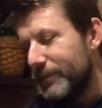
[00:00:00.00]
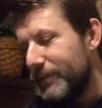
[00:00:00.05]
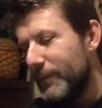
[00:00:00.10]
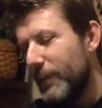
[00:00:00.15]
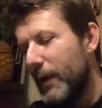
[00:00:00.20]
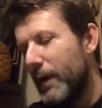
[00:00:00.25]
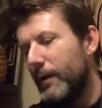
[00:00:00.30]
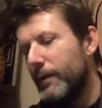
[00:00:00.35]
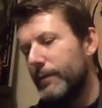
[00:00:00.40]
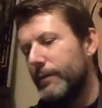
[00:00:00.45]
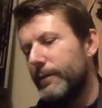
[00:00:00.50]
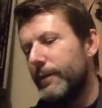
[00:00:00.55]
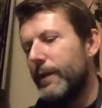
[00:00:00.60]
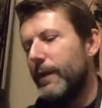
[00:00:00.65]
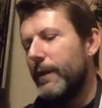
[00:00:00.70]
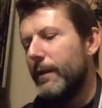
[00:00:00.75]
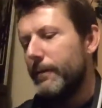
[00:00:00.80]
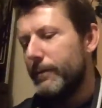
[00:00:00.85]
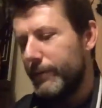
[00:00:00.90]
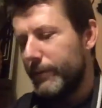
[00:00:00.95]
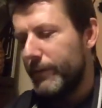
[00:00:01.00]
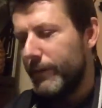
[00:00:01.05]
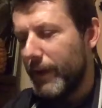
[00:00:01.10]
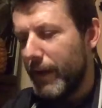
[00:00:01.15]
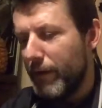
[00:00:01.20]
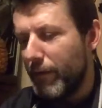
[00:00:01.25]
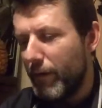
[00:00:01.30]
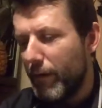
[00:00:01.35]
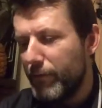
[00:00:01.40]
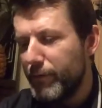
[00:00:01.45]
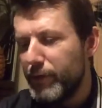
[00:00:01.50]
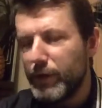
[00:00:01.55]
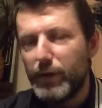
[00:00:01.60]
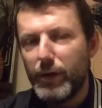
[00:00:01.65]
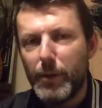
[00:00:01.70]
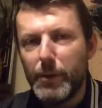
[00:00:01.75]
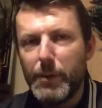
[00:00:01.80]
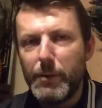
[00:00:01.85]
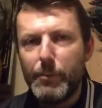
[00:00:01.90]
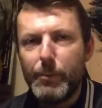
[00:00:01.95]
Well, you know, they're obviously
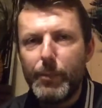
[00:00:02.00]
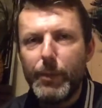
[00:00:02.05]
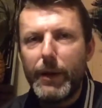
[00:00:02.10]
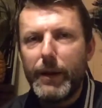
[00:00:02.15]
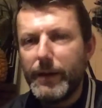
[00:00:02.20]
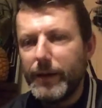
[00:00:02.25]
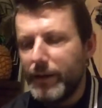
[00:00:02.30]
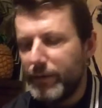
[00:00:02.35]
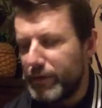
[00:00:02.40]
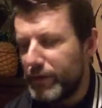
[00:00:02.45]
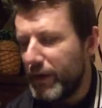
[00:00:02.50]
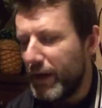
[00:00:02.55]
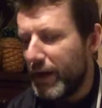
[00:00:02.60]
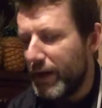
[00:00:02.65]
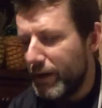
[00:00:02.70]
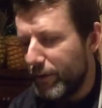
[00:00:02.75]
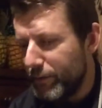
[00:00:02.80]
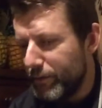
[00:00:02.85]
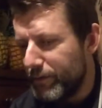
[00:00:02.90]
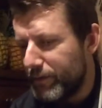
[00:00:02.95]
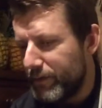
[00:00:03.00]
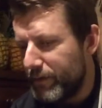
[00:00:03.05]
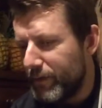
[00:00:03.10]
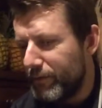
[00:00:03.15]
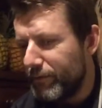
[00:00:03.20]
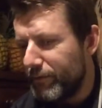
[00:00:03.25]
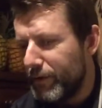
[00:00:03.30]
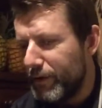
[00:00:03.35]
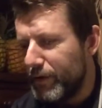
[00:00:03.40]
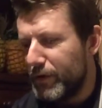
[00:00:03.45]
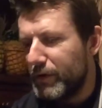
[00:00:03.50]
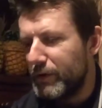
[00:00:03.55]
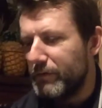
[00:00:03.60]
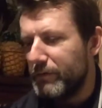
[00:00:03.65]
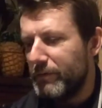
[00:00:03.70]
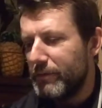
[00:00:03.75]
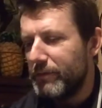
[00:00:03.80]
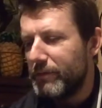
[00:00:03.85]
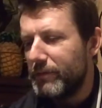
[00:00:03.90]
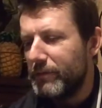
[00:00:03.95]
doing plenty of sales to
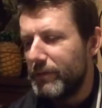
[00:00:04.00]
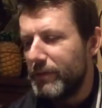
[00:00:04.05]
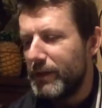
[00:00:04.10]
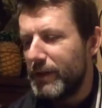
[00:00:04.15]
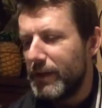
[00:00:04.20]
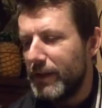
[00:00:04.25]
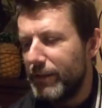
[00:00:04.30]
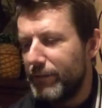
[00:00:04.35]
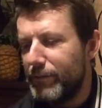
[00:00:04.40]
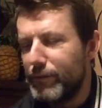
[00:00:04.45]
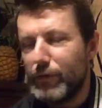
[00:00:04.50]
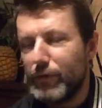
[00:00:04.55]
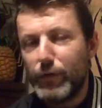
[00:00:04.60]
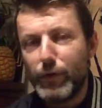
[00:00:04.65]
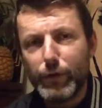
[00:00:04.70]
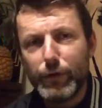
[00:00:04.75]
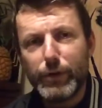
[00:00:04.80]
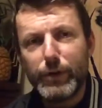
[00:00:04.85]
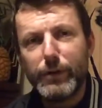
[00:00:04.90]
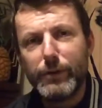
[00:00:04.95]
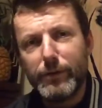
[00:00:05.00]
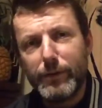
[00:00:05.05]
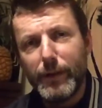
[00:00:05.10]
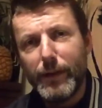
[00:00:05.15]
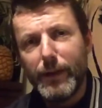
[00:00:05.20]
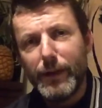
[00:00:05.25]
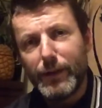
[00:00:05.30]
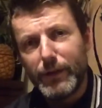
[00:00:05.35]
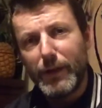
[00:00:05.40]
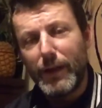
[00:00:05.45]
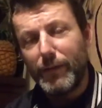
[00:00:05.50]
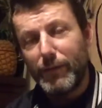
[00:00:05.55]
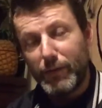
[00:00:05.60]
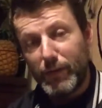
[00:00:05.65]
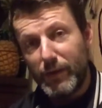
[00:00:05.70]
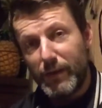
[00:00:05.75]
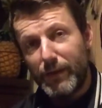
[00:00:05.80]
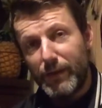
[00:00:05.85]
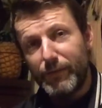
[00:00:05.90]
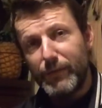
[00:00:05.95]
give
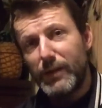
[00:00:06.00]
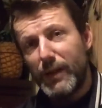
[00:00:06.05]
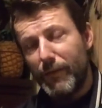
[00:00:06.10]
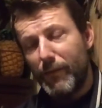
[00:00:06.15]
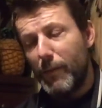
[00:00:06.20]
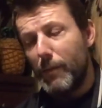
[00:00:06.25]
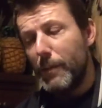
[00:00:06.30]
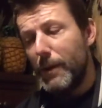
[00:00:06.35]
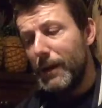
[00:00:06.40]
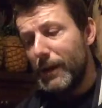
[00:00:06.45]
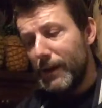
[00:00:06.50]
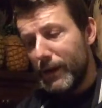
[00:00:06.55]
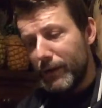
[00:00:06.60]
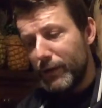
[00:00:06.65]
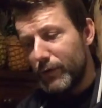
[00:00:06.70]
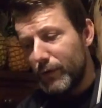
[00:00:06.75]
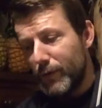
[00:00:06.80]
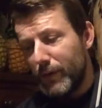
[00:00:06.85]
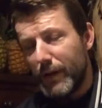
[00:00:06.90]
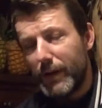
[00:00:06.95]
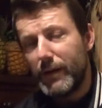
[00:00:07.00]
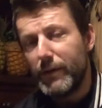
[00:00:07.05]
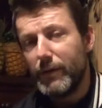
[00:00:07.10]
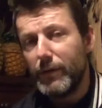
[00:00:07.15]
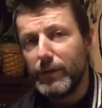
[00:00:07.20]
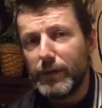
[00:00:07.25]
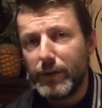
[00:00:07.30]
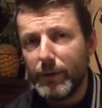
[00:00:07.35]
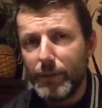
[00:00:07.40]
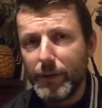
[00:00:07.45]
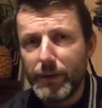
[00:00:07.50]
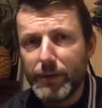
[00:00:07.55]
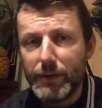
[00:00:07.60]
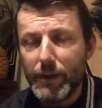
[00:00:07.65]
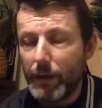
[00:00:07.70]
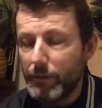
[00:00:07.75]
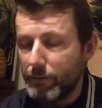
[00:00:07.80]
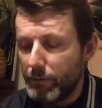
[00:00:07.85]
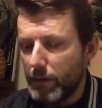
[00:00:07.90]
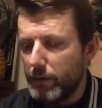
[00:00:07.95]
7 million to their customers,
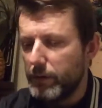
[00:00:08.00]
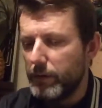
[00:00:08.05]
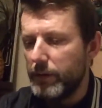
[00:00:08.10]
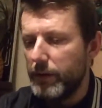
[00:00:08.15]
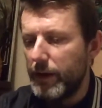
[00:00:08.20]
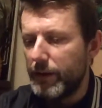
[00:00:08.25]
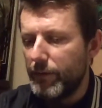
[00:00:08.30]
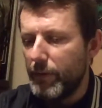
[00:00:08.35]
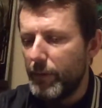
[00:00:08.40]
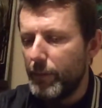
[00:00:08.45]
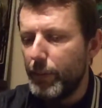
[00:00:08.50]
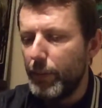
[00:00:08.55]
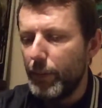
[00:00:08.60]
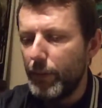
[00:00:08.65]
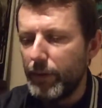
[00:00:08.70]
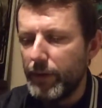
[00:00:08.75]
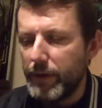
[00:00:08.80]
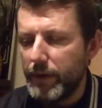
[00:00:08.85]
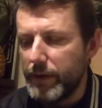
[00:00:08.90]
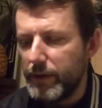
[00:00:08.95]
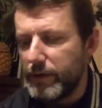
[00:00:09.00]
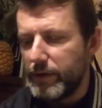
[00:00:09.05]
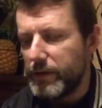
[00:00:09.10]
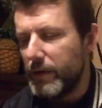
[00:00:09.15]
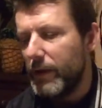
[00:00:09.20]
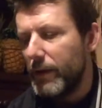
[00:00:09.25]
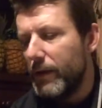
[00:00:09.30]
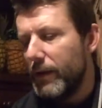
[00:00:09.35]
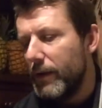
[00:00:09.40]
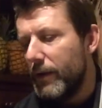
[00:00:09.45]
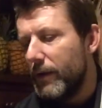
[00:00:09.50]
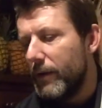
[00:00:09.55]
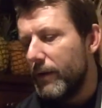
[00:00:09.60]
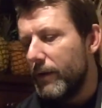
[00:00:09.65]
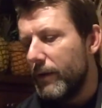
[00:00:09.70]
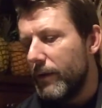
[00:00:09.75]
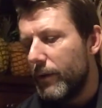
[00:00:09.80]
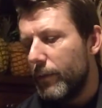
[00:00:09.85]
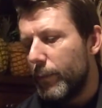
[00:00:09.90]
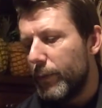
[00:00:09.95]
to their employees,
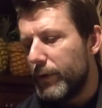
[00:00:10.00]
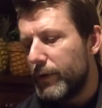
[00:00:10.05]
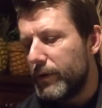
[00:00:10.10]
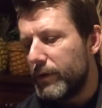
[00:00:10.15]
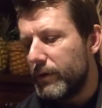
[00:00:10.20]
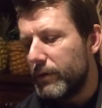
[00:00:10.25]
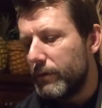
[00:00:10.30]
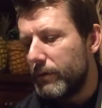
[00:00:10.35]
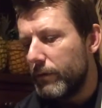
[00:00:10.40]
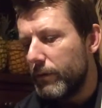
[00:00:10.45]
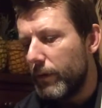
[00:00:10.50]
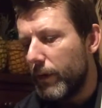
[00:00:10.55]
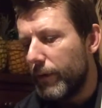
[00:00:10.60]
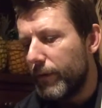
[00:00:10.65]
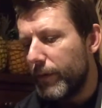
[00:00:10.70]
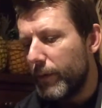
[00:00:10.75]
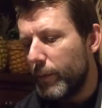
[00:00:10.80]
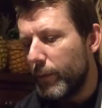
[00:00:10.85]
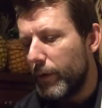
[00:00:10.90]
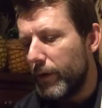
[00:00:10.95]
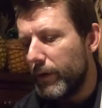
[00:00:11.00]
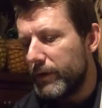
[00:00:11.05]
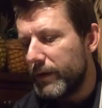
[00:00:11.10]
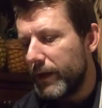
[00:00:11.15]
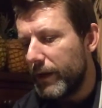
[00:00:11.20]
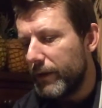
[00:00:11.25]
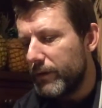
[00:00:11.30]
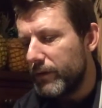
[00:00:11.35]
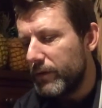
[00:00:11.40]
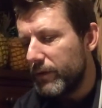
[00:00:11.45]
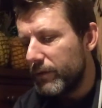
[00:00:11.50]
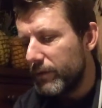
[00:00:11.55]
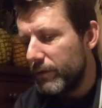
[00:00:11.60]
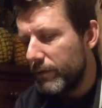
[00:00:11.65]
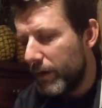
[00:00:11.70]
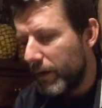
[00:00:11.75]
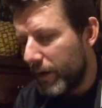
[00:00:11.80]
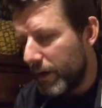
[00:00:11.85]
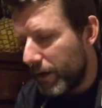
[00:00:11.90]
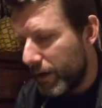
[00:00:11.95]
which I think works out
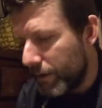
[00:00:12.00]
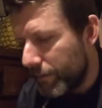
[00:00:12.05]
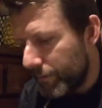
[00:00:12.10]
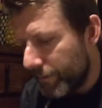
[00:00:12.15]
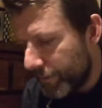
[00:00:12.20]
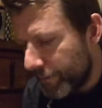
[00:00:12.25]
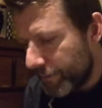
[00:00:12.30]
to.